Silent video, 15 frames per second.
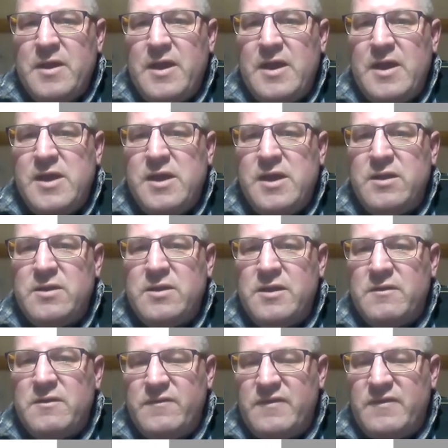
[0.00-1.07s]
and in
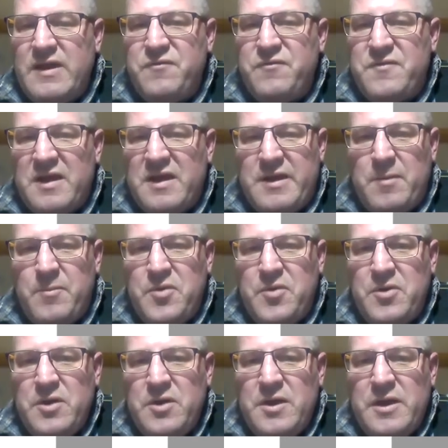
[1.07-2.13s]
a safe setup.
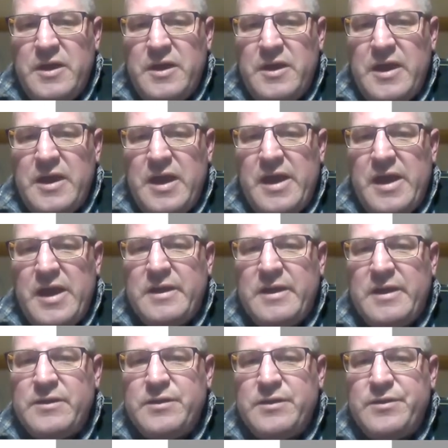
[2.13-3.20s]

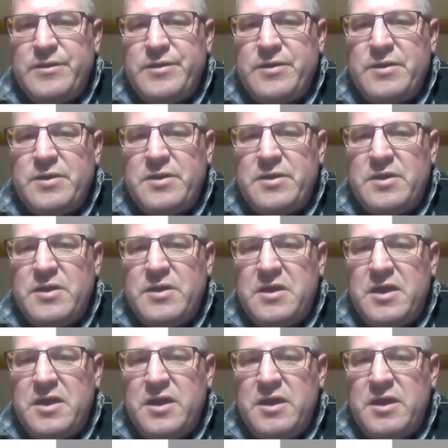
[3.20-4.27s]
And the
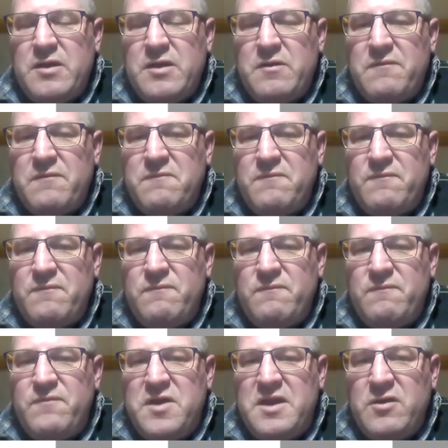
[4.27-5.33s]

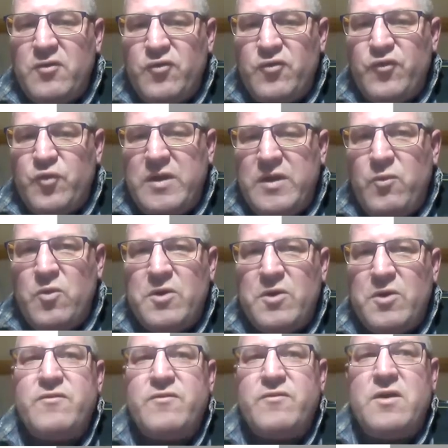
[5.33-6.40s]
industry
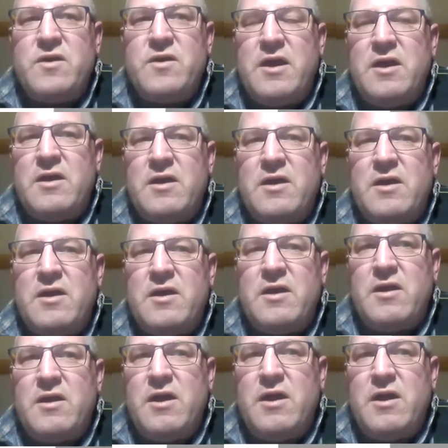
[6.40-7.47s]
works
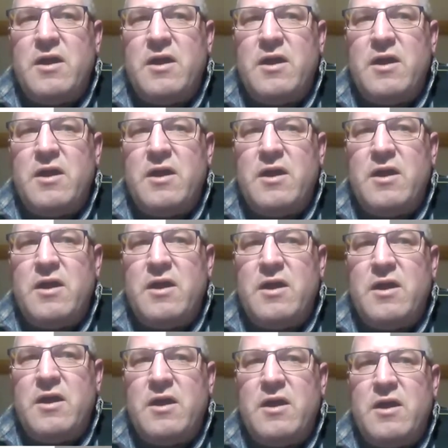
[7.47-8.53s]
as an
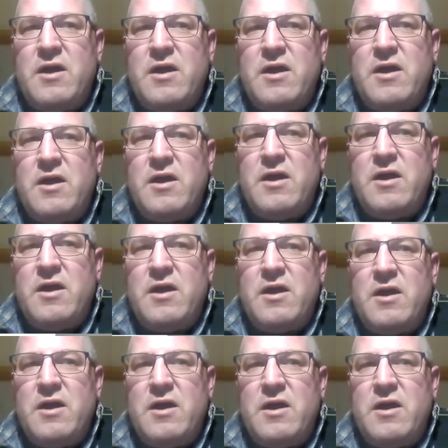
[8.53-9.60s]
industry standard.
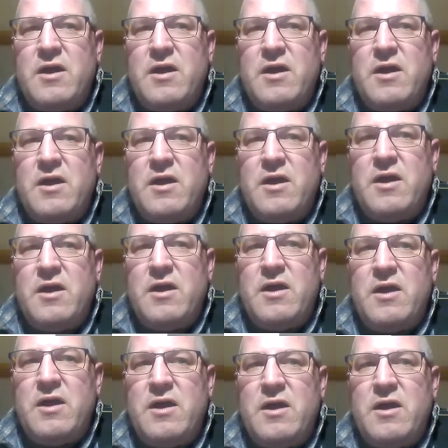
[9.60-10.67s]

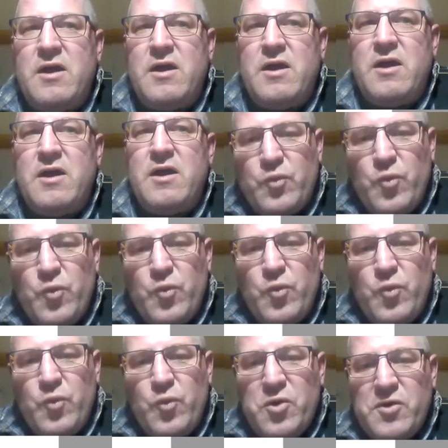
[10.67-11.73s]
Why
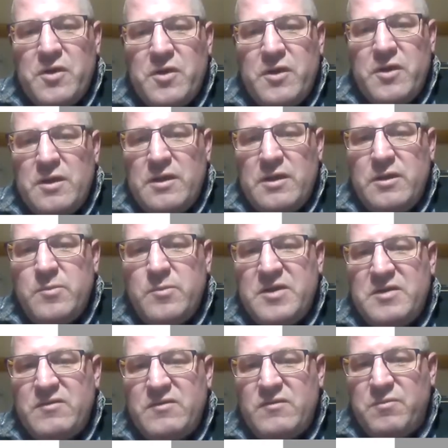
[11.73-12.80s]
farmers cannot work a
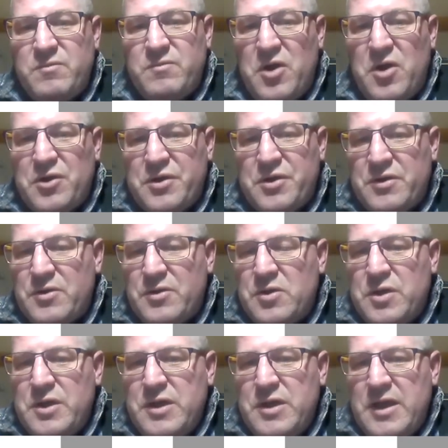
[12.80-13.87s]
little bit
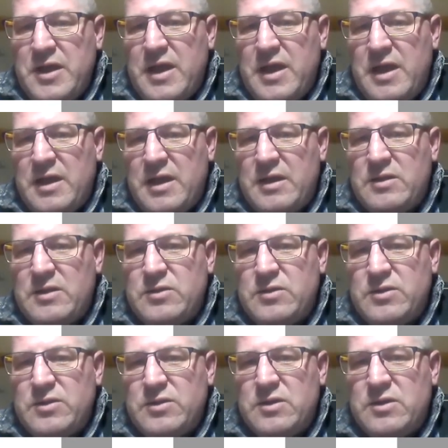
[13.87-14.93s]
smarter
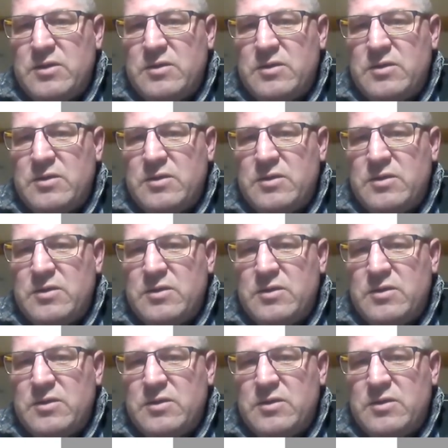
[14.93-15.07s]
and